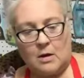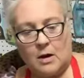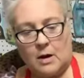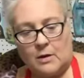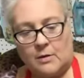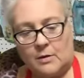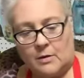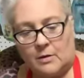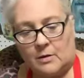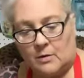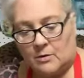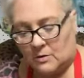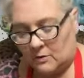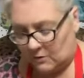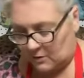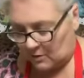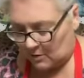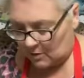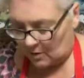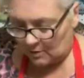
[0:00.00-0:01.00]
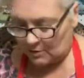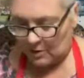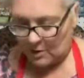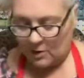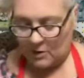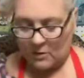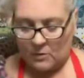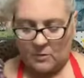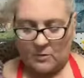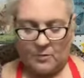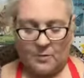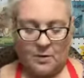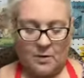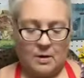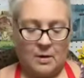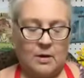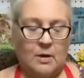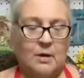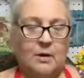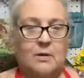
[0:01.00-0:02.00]
All right. Those of you who don't know,
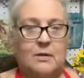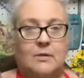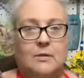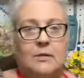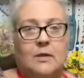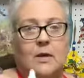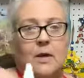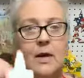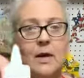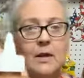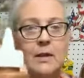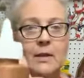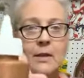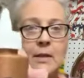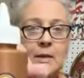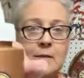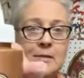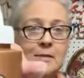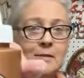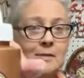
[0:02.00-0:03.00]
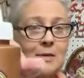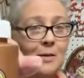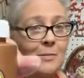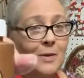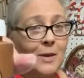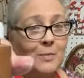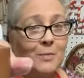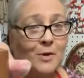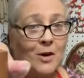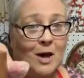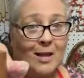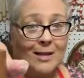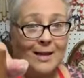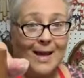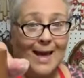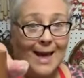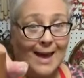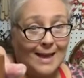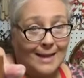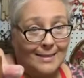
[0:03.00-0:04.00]
it's the Eileen's. Some people call
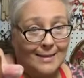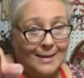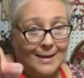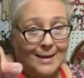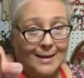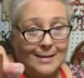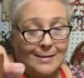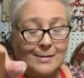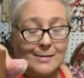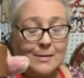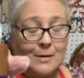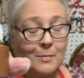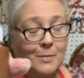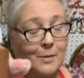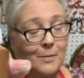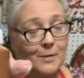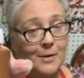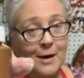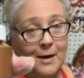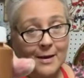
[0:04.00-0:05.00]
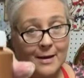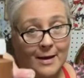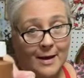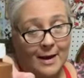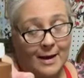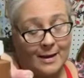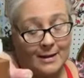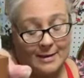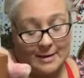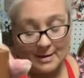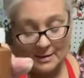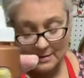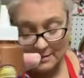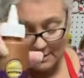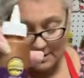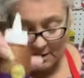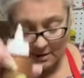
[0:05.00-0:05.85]
it Aleen's. Some people call it Eileen's.